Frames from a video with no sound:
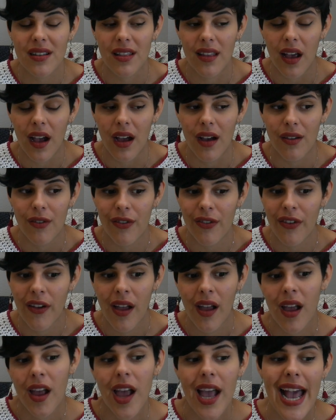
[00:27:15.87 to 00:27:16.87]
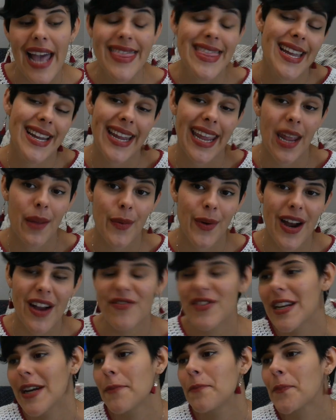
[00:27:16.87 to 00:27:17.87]
love, and then came
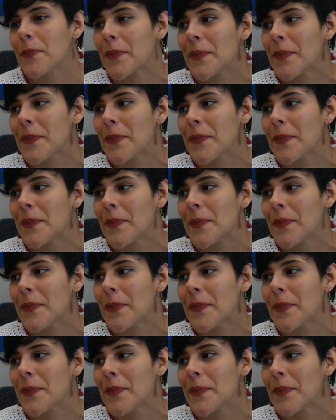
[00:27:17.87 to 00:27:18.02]
crafting.